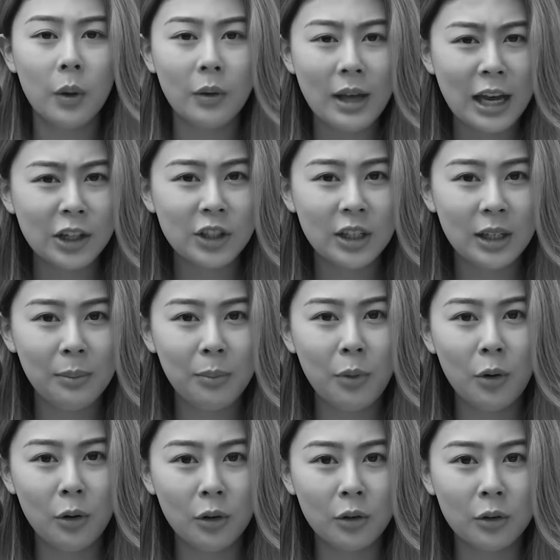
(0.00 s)
Well, actually
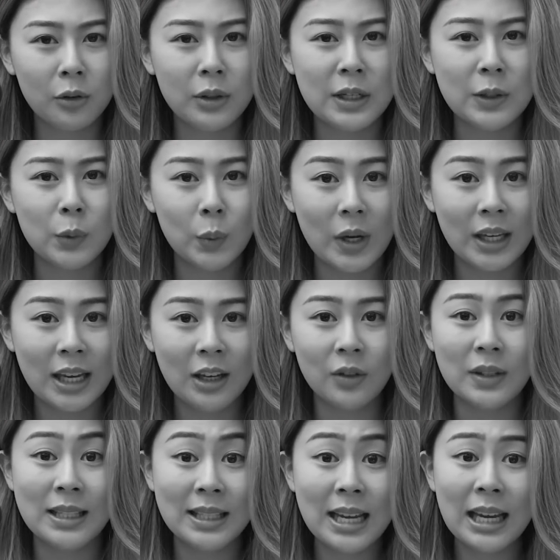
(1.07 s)
Polygon is working
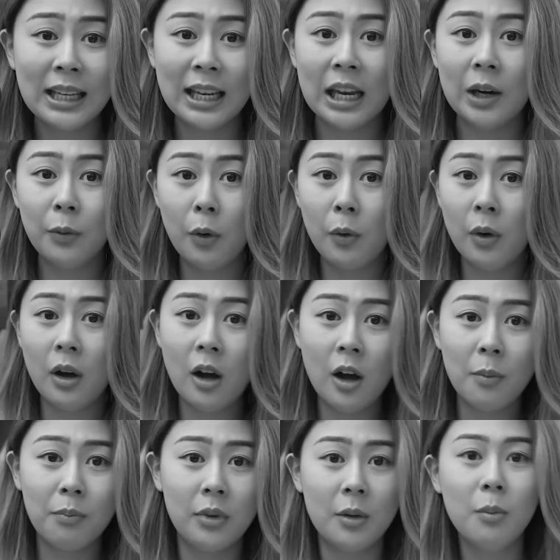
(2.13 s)
on ZK
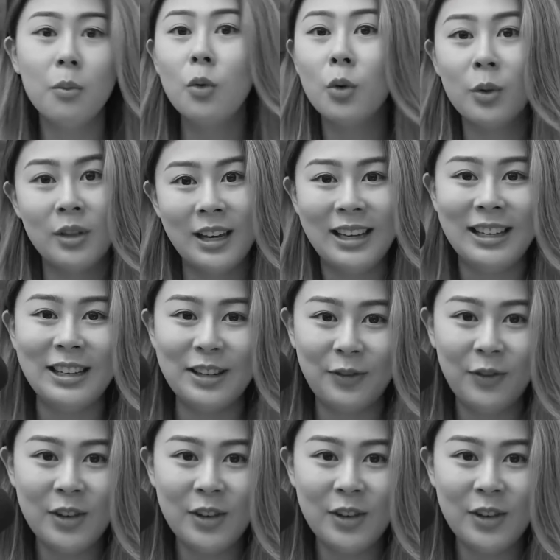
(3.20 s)
rollup, but more on that in the